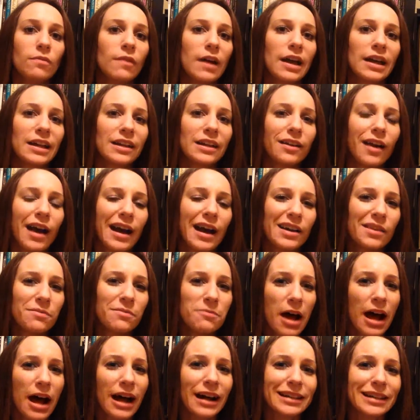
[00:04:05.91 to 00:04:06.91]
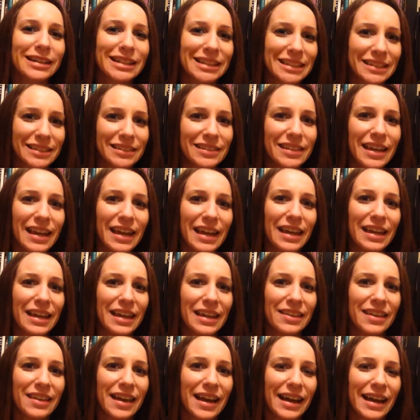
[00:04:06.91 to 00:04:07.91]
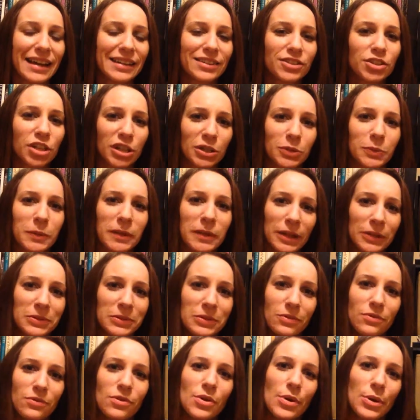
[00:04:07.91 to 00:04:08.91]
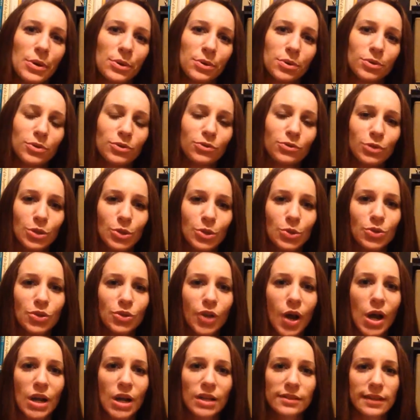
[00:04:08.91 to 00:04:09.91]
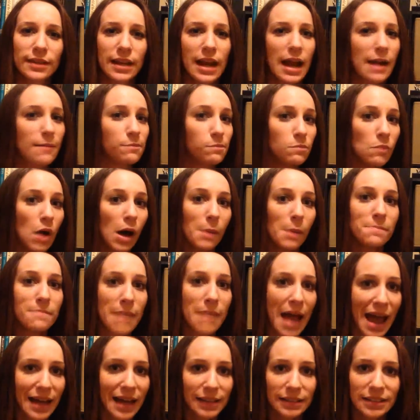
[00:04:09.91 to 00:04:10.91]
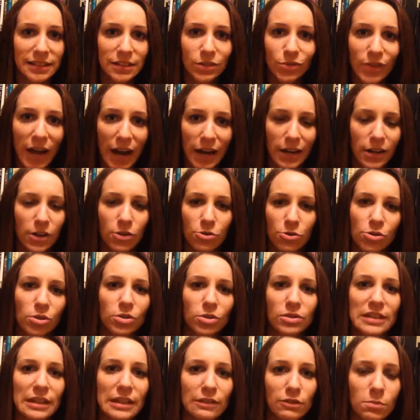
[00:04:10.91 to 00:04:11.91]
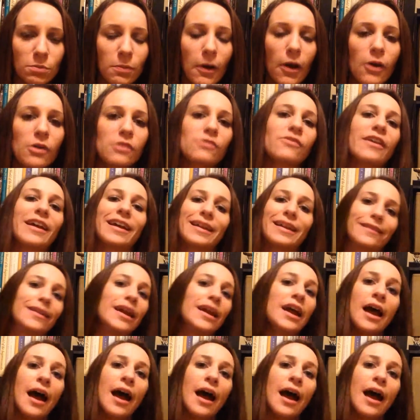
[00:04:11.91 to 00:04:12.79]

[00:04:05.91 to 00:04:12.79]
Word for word: And I'm not gonna say that just because of those few songs that I'm a massive out of control David Bowie fan.